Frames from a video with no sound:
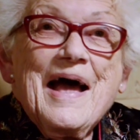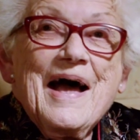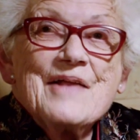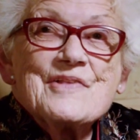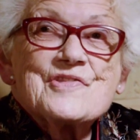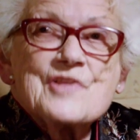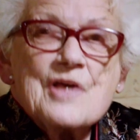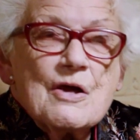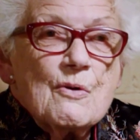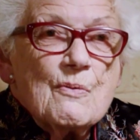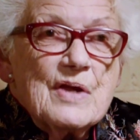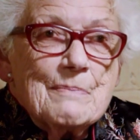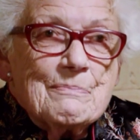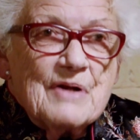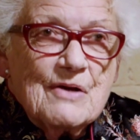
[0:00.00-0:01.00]
And so
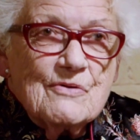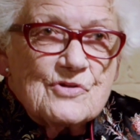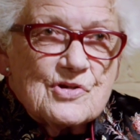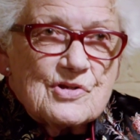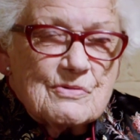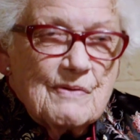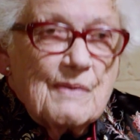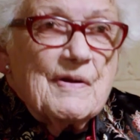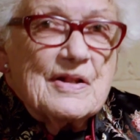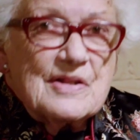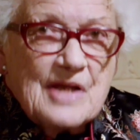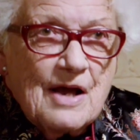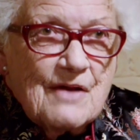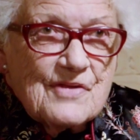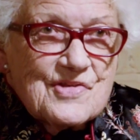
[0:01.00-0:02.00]
we went
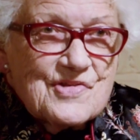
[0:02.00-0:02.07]
down the